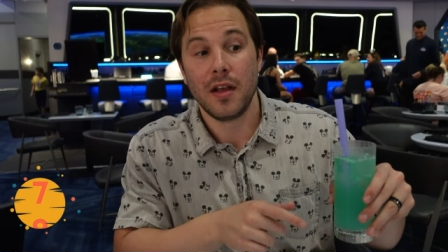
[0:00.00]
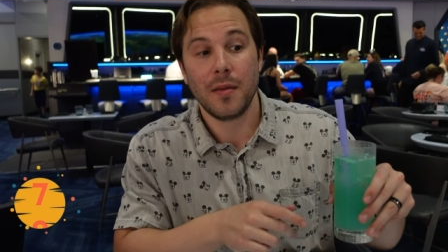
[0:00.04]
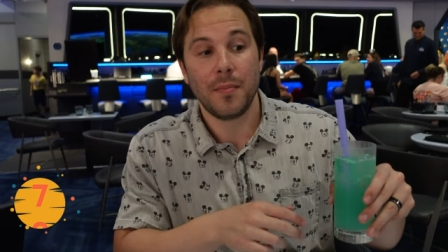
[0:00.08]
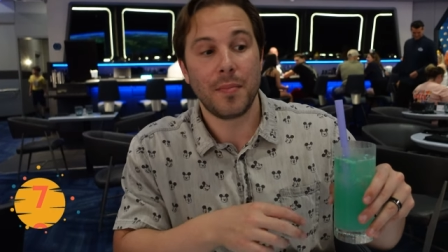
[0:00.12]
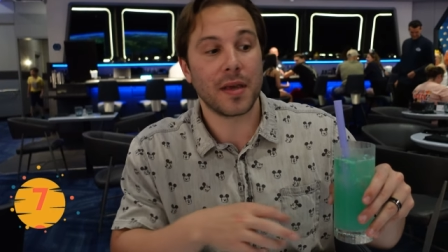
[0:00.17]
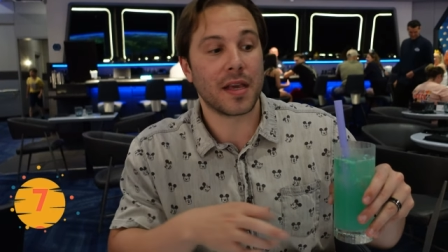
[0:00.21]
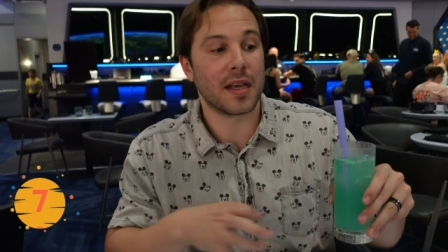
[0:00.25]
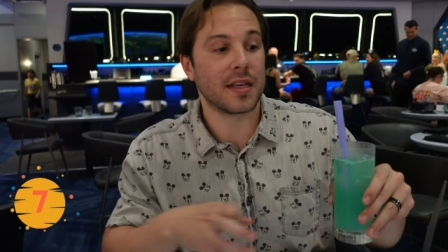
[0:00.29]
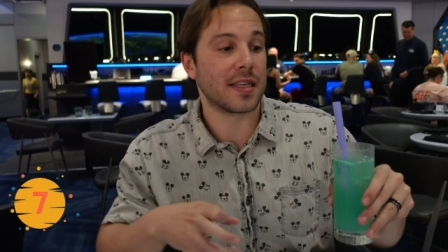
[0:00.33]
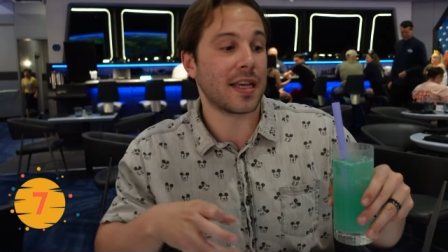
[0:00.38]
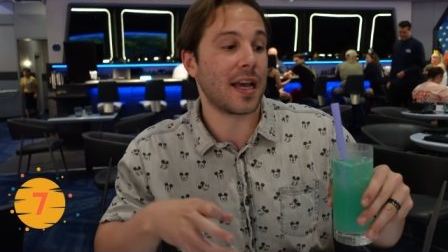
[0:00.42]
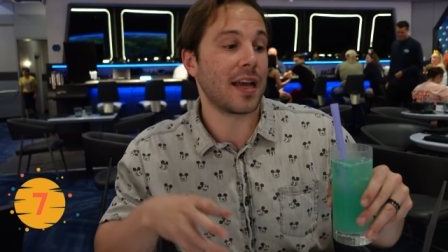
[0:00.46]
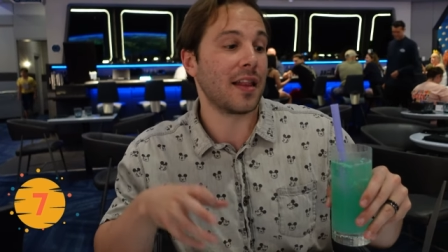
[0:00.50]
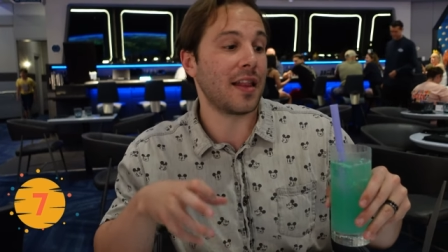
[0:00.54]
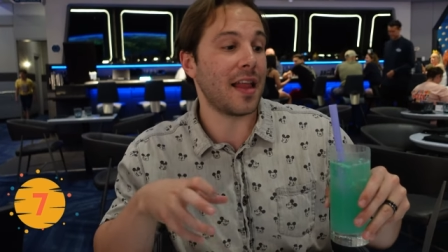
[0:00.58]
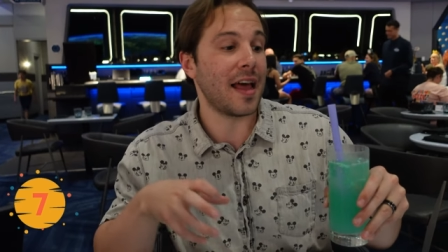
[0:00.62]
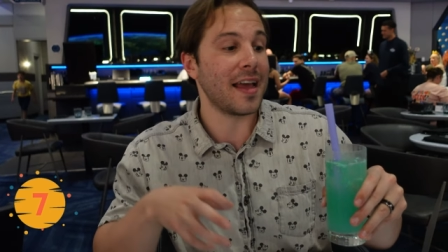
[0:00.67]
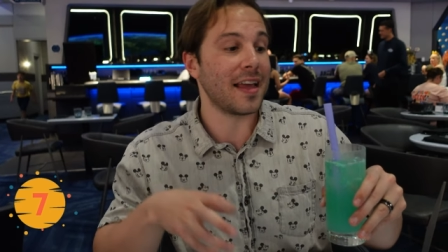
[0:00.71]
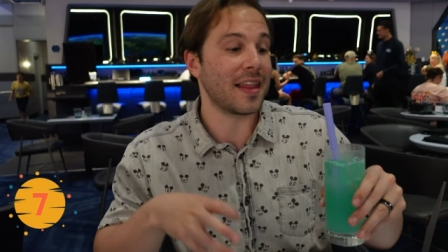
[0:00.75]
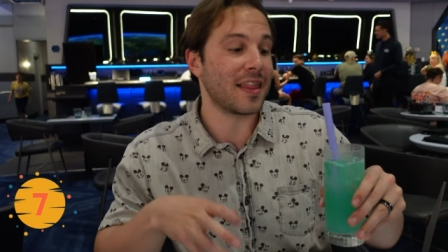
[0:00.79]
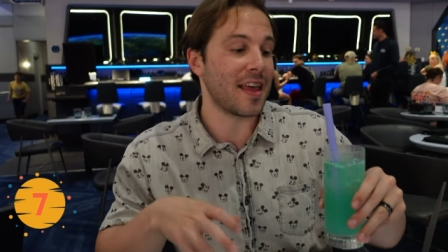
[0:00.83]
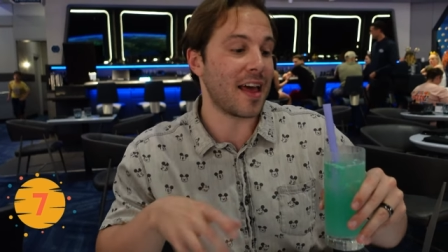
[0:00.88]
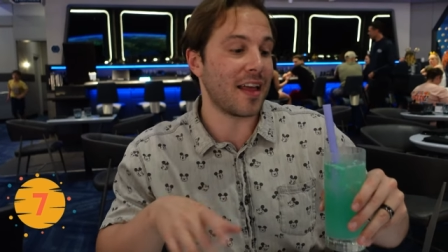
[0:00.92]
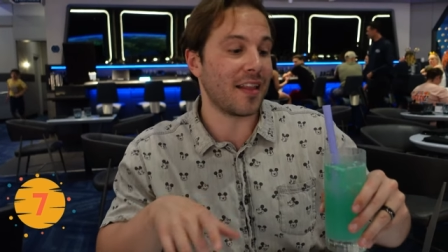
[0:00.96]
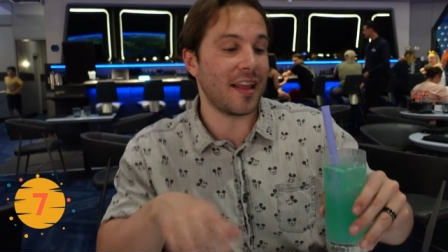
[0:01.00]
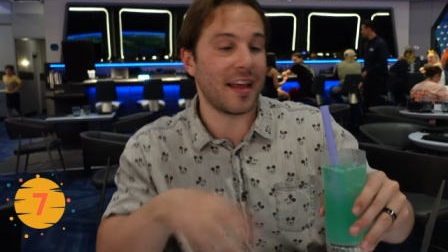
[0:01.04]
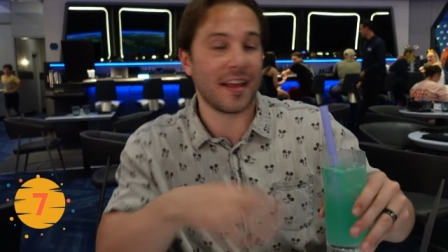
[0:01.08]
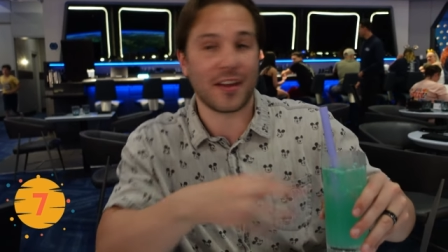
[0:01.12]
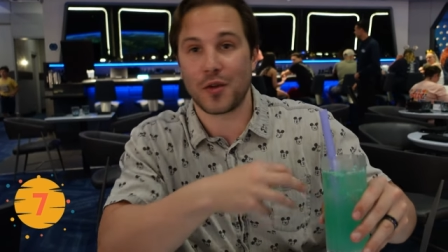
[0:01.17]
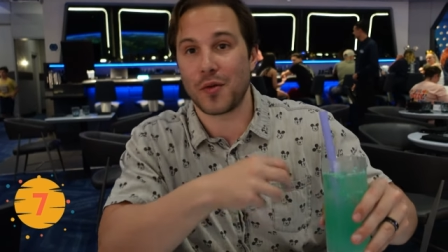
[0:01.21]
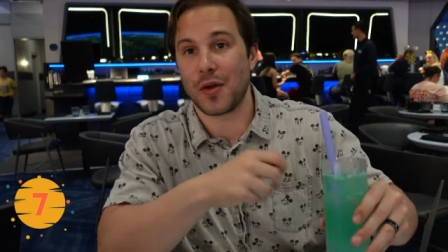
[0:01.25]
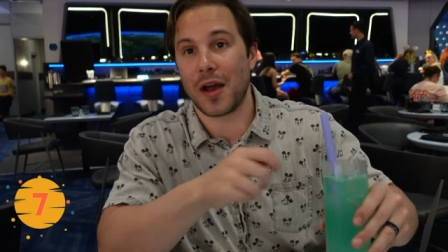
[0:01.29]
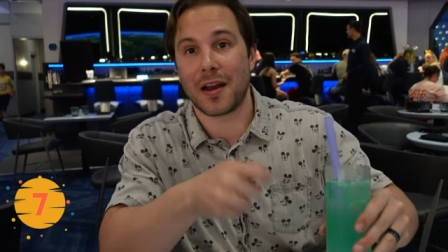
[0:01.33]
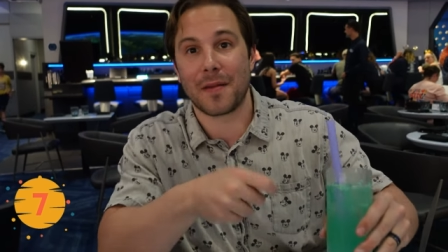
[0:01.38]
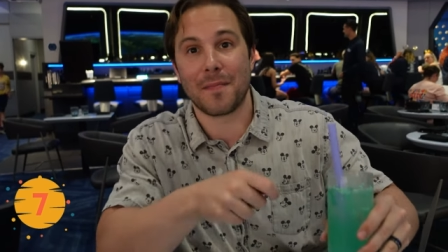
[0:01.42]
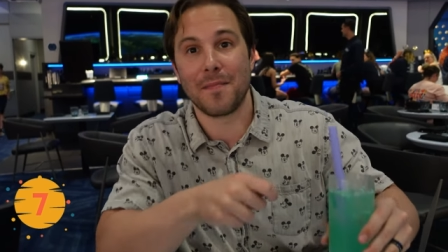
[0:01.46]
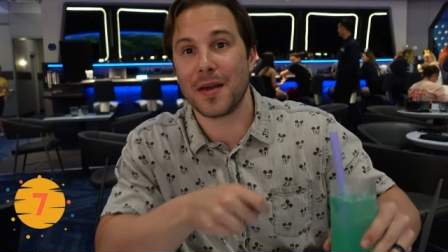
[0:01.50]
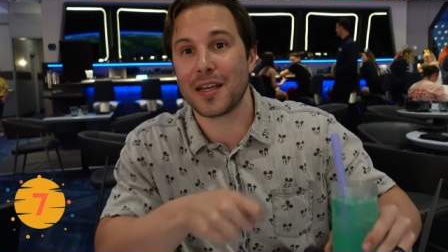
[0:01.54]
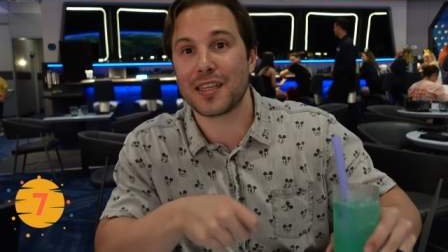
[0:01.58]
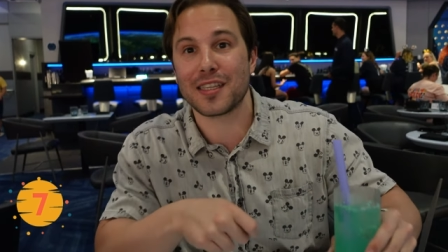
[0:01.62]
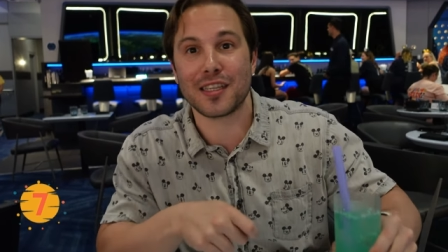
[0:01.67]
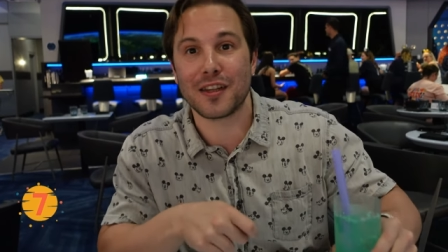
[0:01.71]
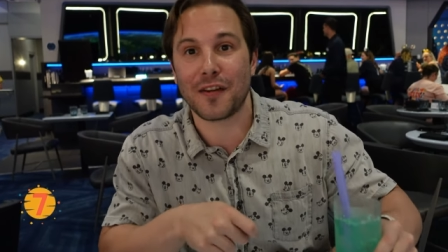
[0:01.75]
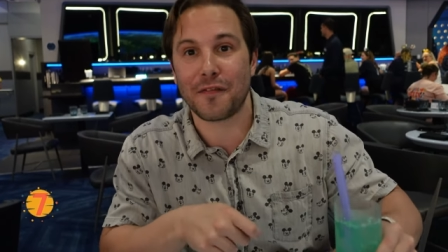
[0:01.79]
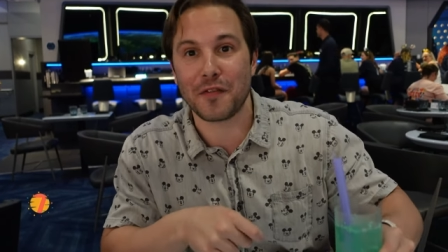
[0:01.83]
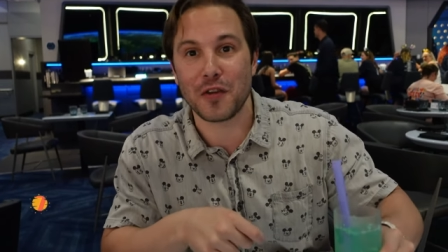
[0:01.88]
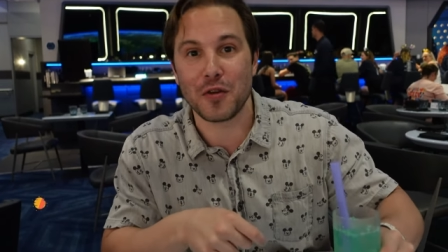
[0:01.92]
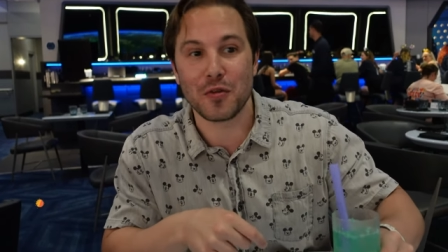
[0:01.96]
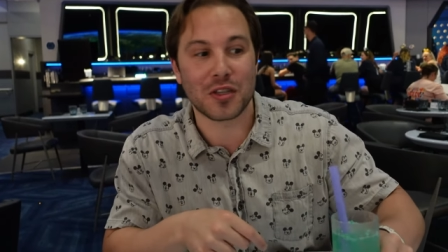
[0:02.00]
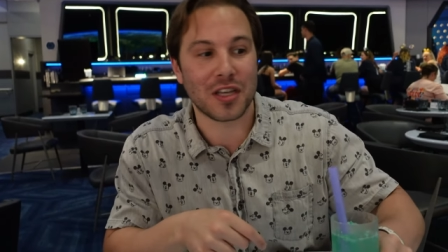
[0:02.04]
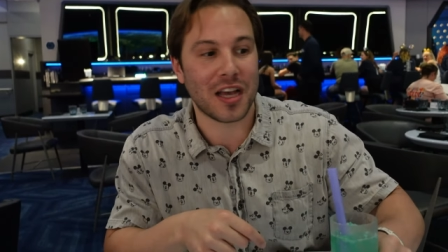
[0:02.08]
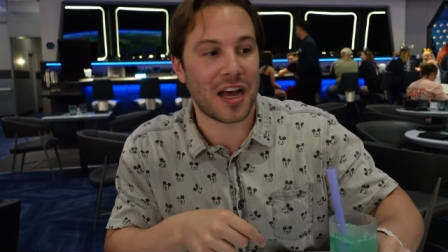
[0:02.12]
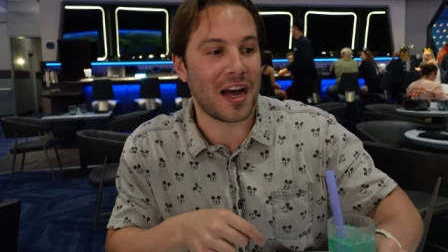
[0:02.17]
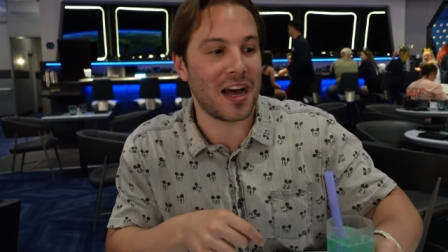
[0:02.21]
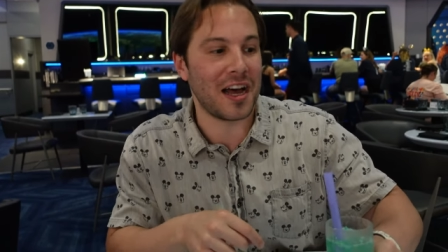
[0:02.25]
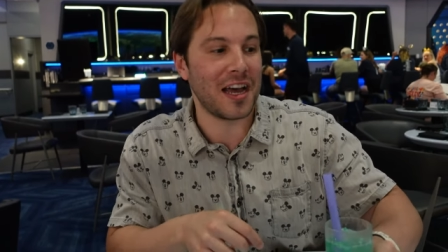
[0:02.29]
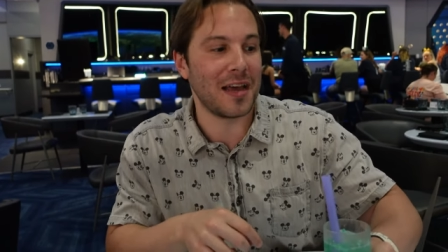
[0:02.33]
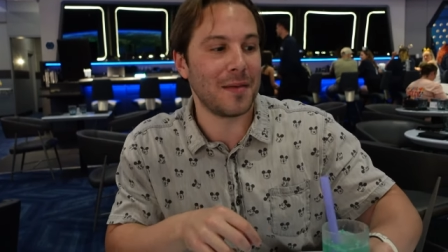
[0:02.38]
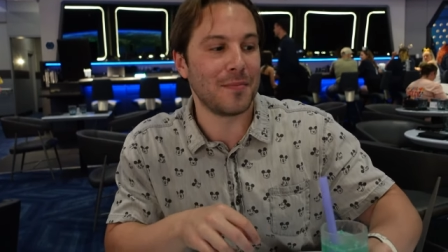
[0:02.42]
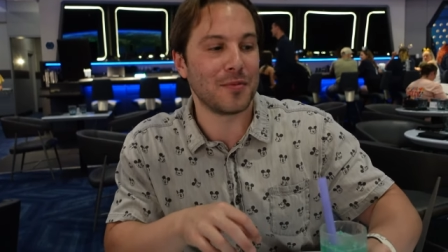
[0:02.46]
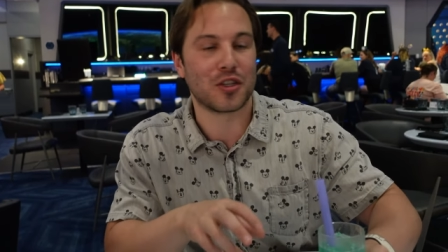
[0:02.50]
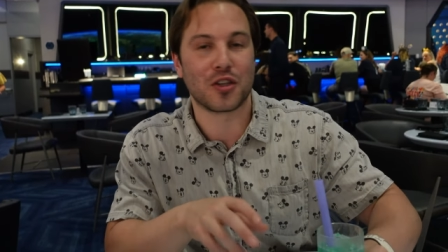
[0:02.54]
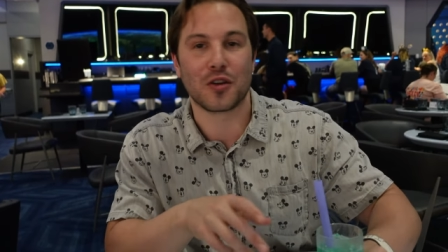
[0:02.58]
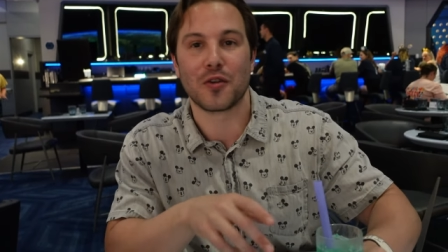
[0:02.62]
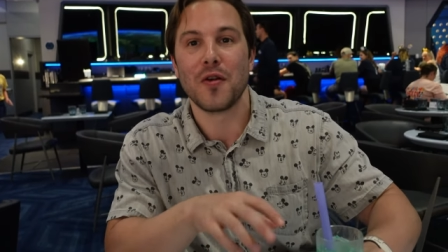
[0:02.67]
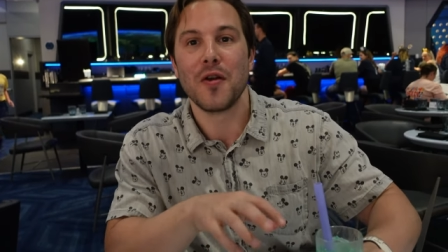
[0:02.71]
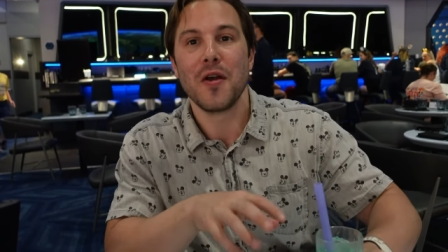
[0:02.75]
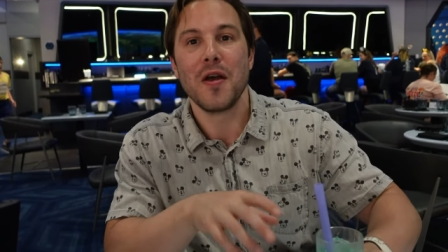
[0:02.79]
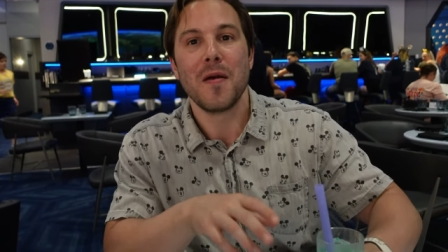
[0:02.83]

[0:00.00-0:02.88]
Because I like that, like, you gotta mix it a few times, or